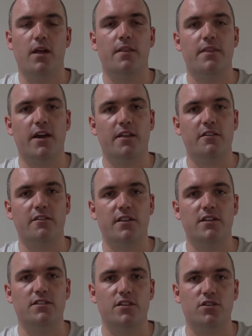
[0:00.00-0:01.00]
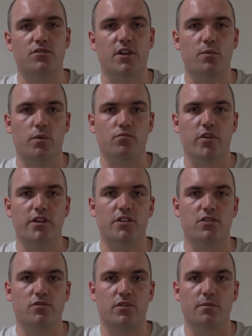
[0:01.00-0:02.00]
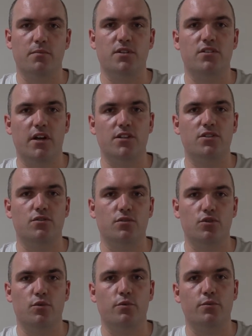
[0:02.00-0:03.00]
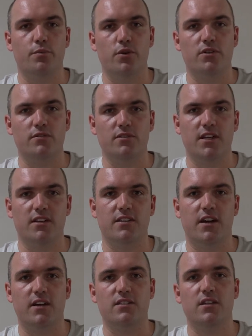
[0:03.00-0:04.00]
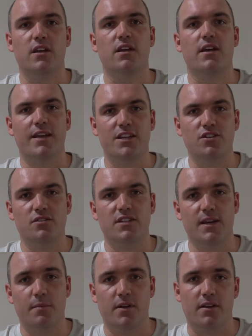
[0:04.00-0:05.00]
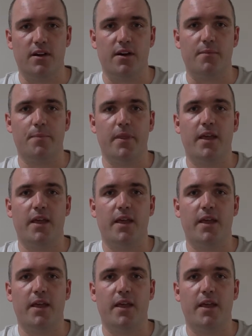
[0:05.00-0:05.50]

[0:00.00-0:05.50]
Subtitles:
The other things that you'll need when registering, besides your normal personal details, is your debit card,